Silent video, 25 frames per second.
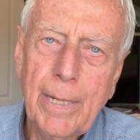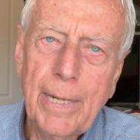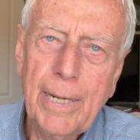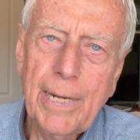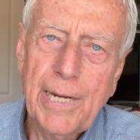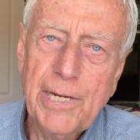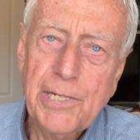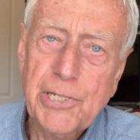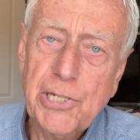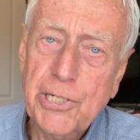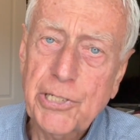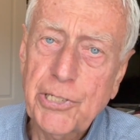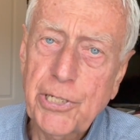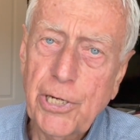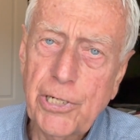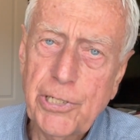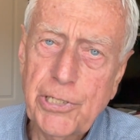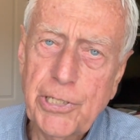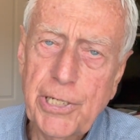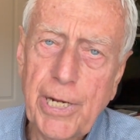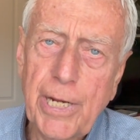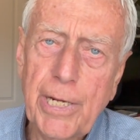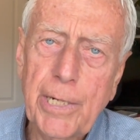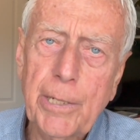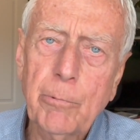is
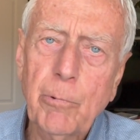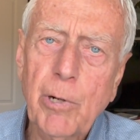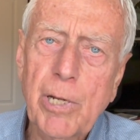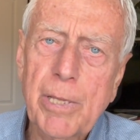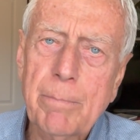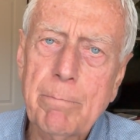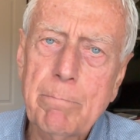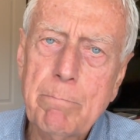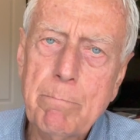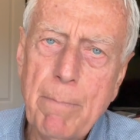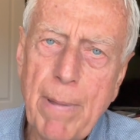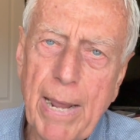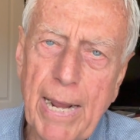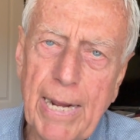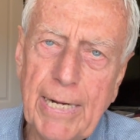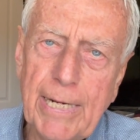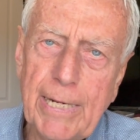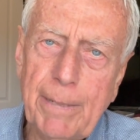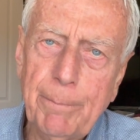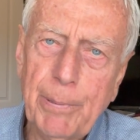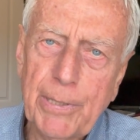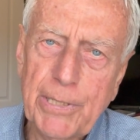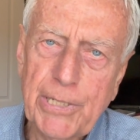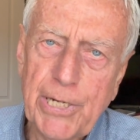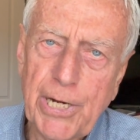associated with
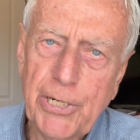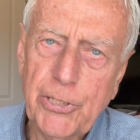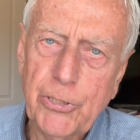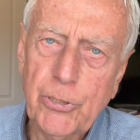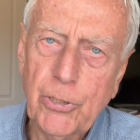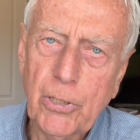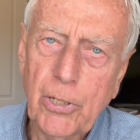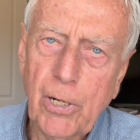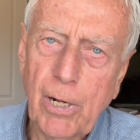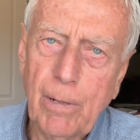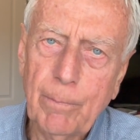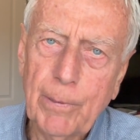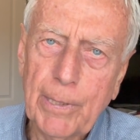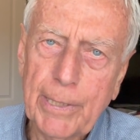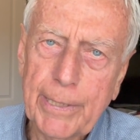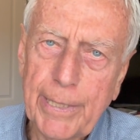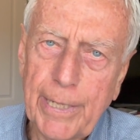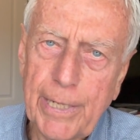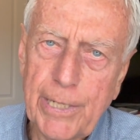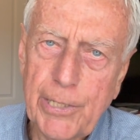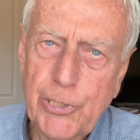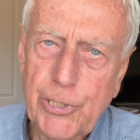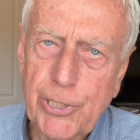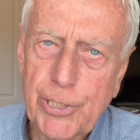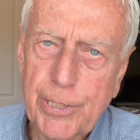many potential
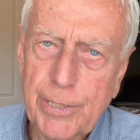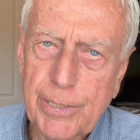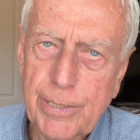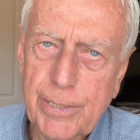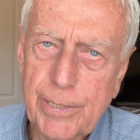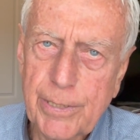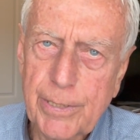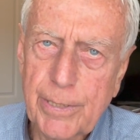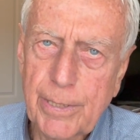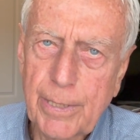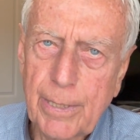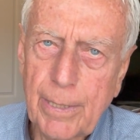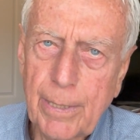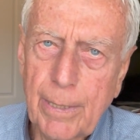complications.